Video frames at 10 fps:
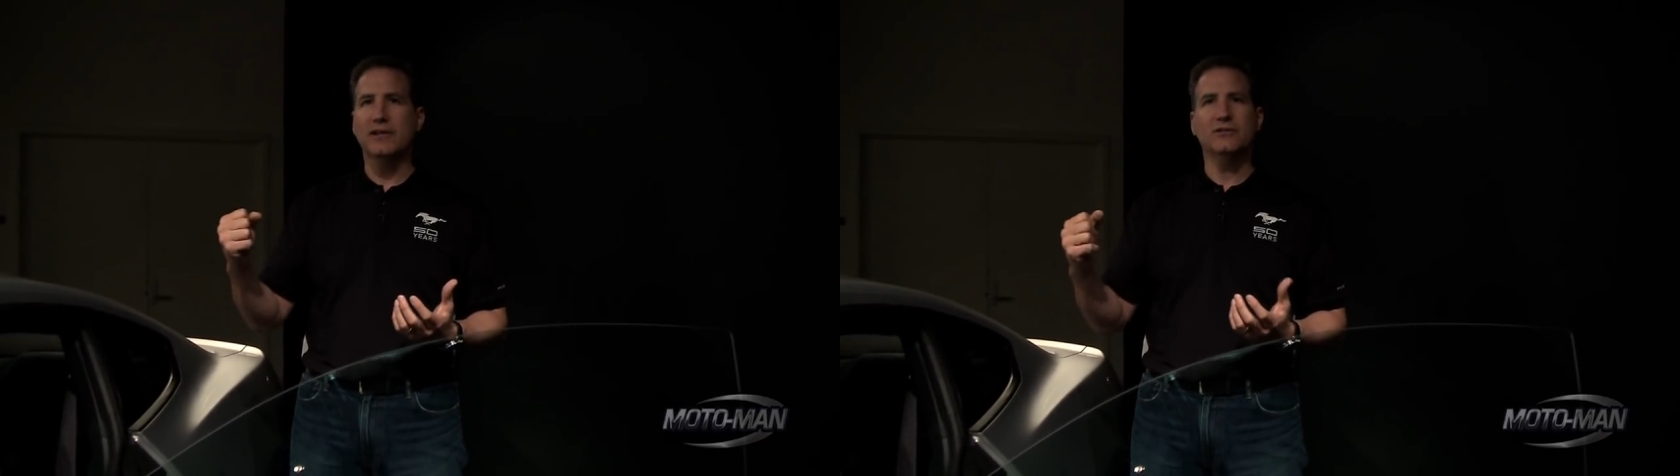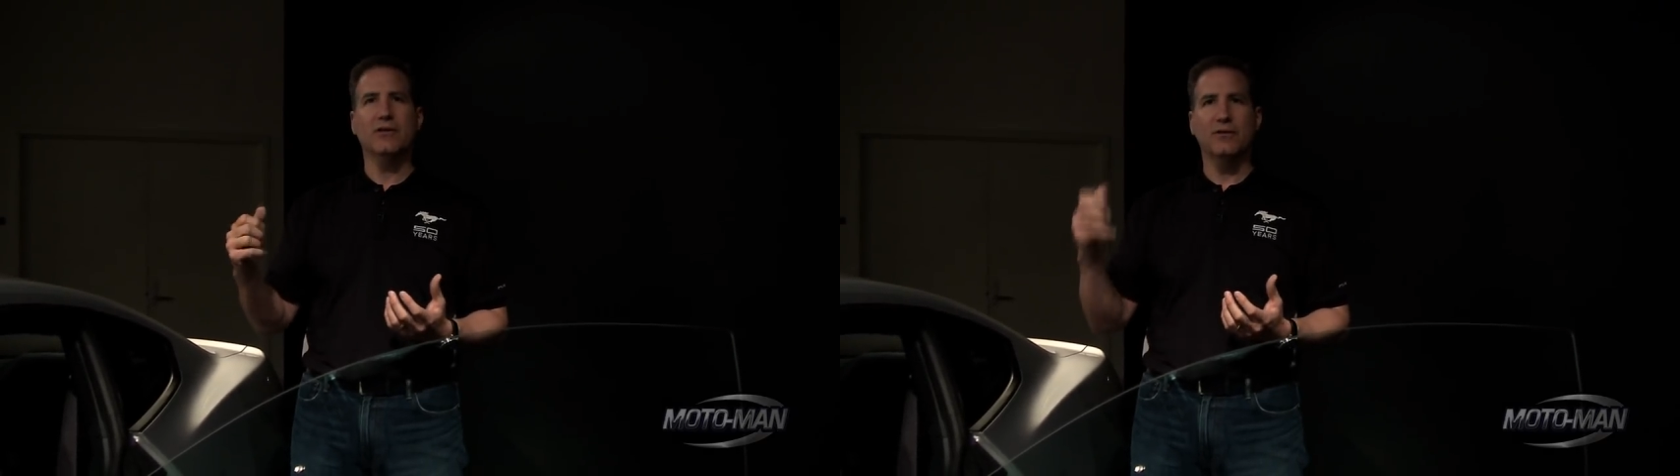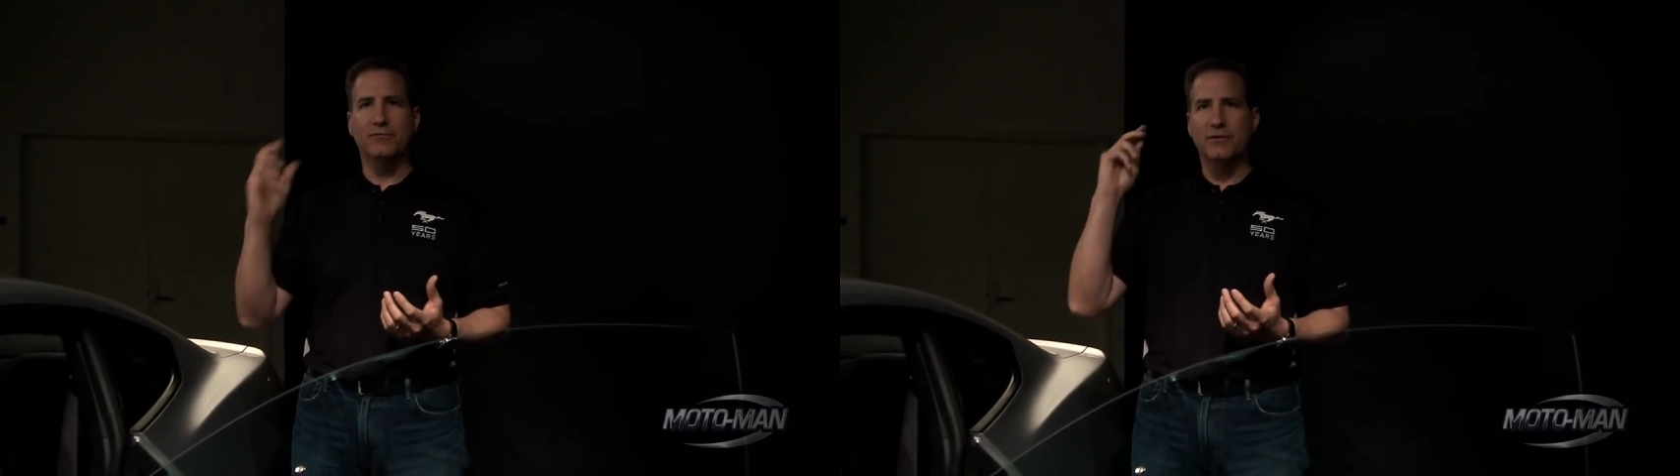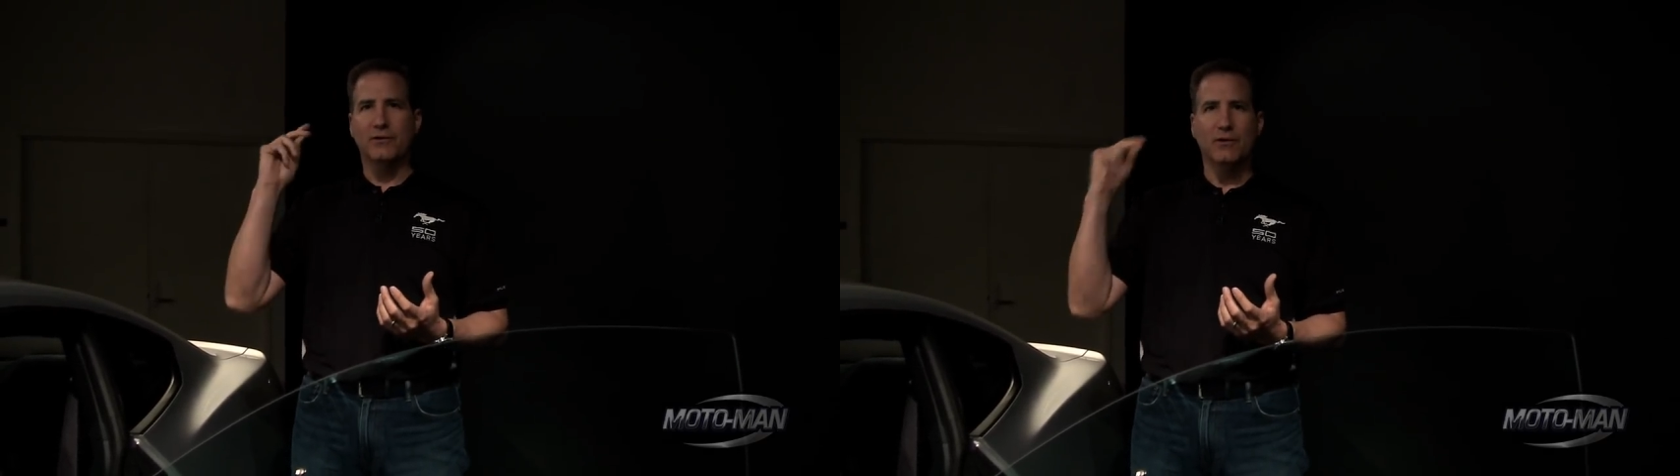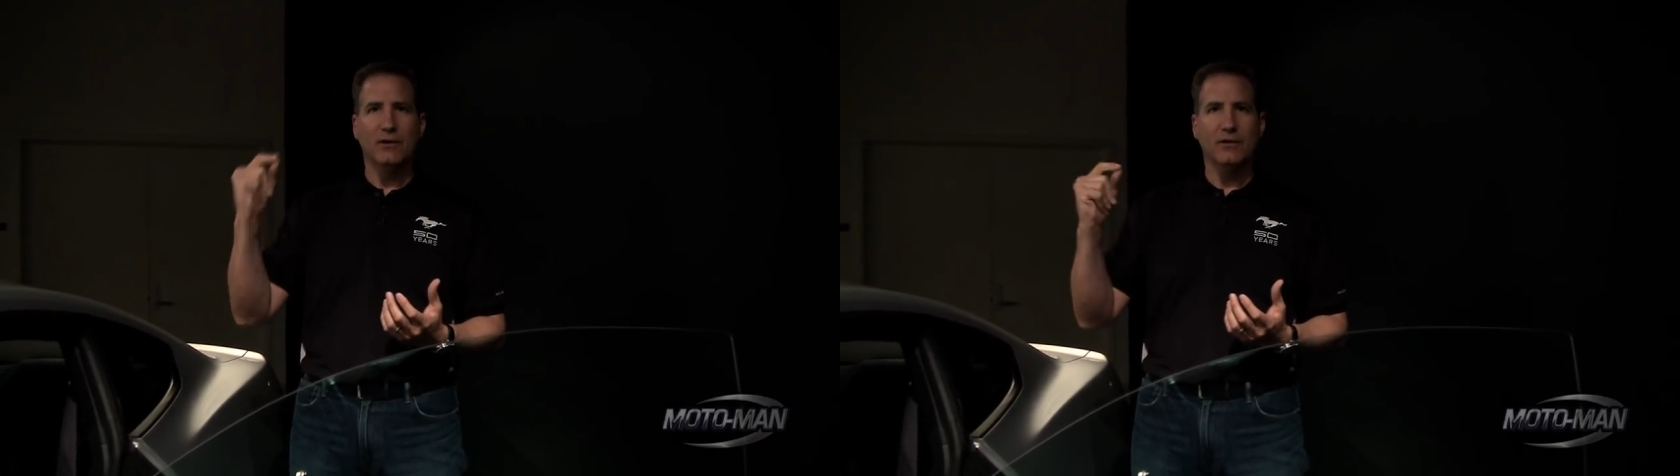it's going to
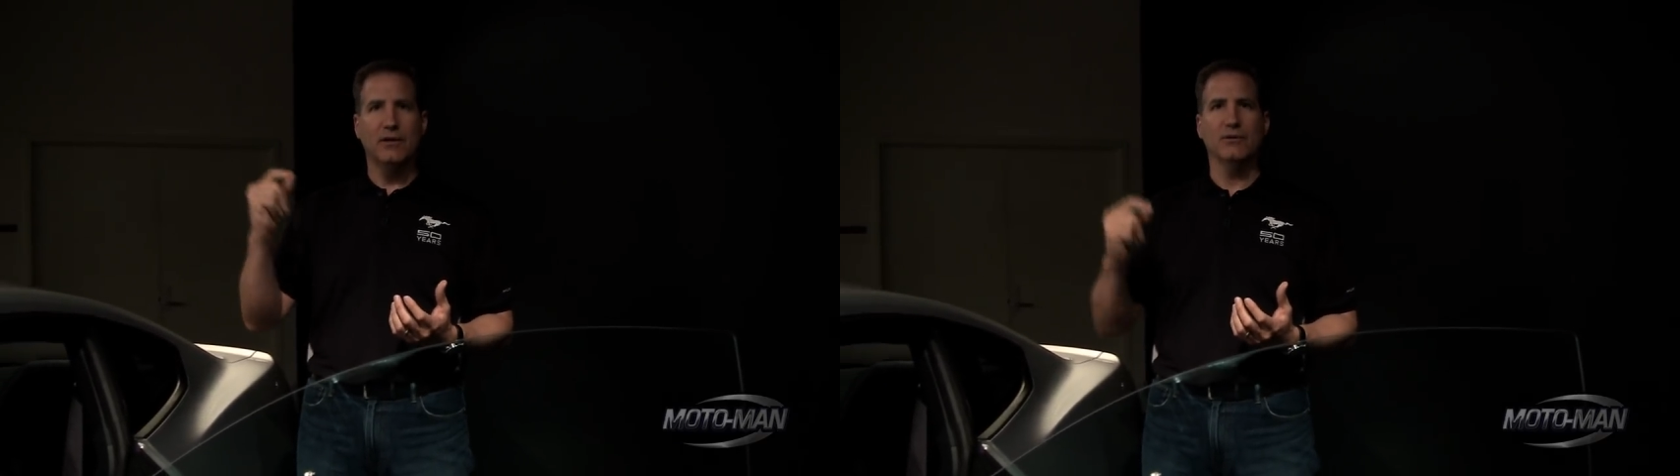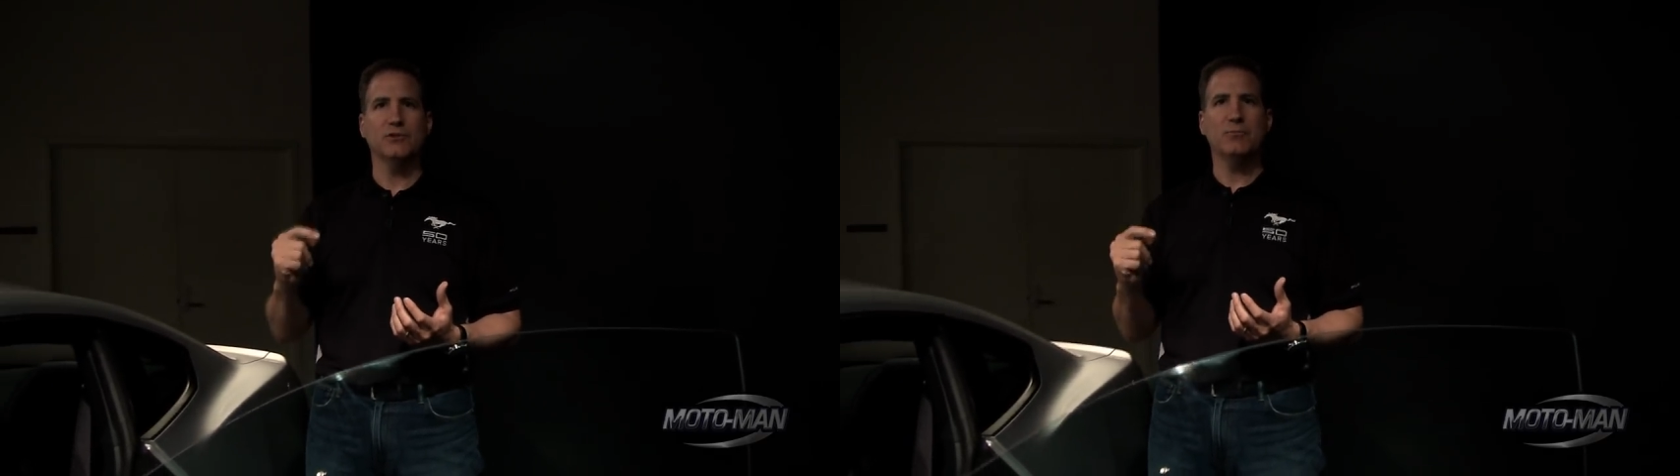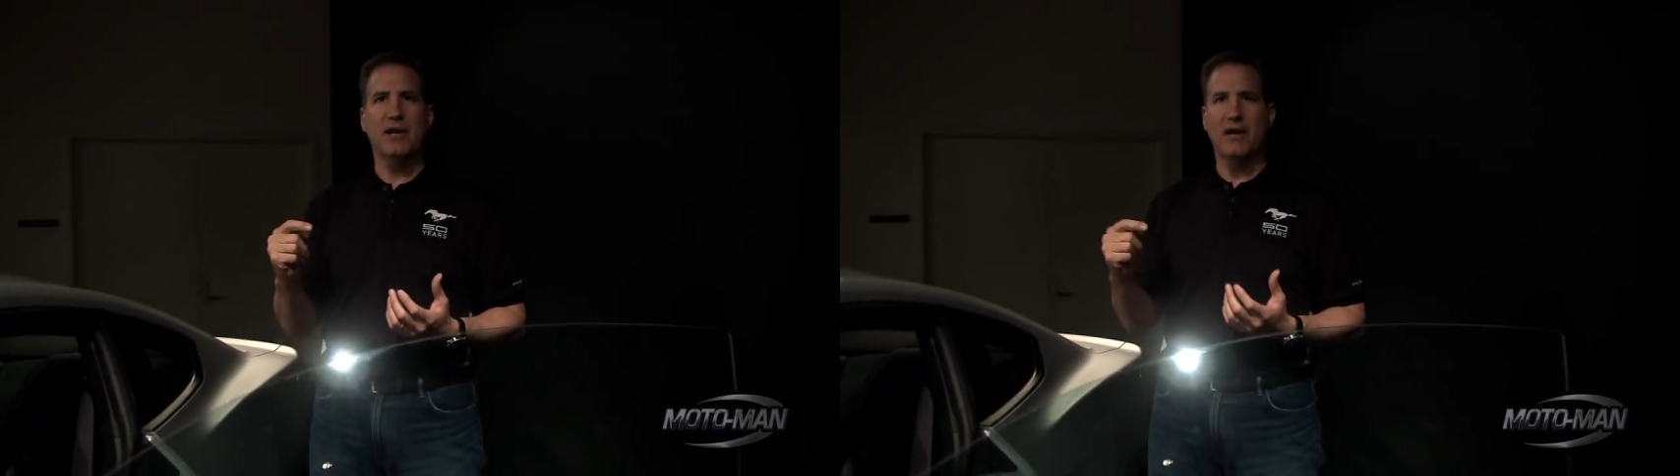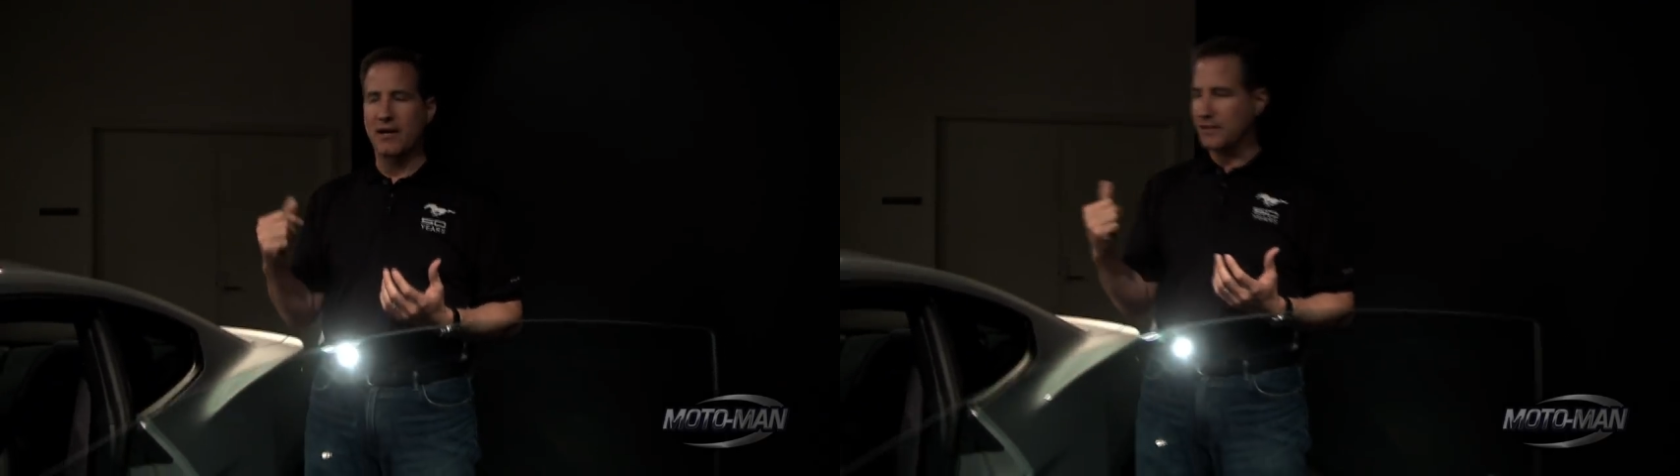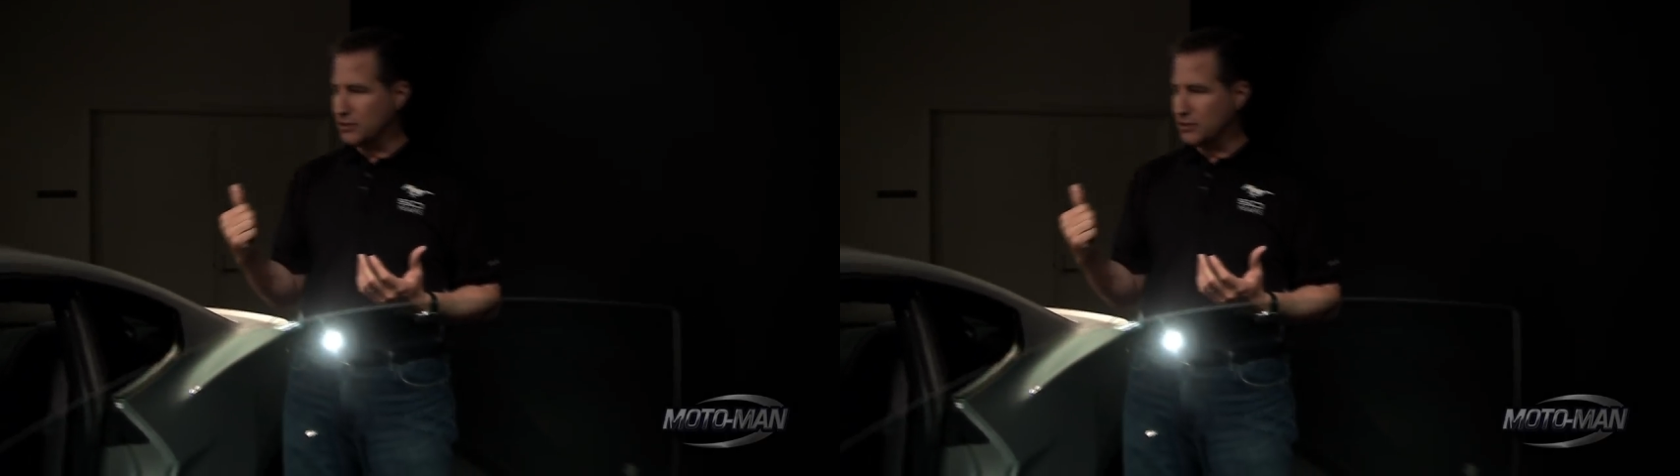feel you know spot on.